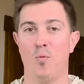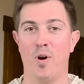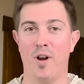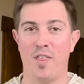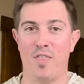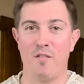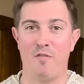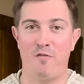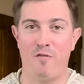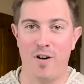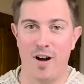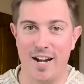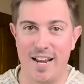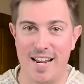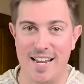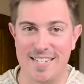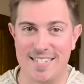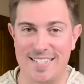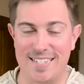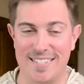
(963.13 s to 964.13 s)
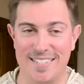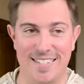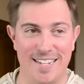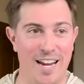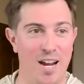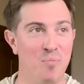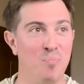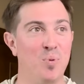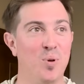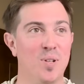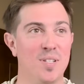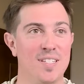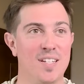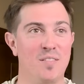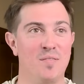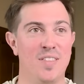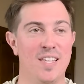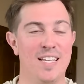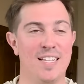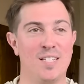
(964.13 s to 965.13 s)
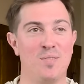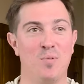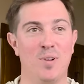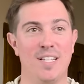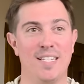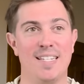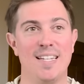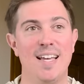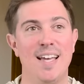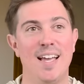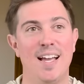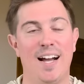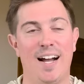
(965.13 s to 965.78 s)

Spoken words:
One of the funniest examples of this was